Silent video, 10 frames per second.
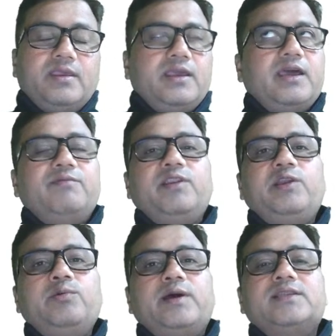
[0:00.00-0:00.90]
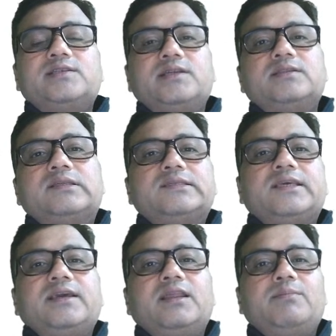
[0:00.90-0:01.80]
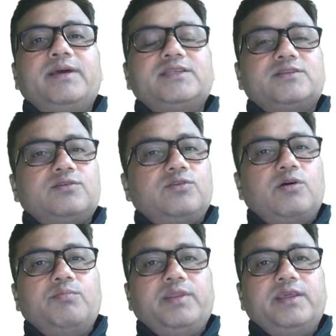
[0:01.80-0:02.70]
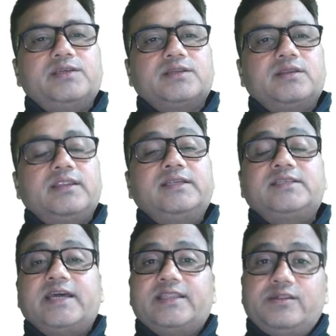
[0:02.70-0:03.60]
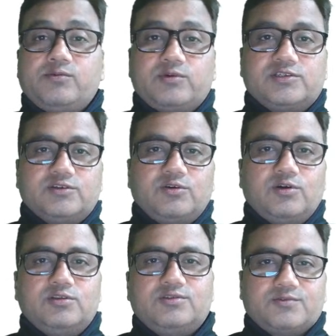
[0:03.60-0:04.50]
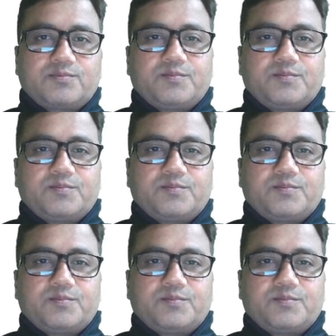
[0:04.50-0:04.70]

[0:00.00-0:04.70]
and we need to answer the single best combination. Let's try this question also.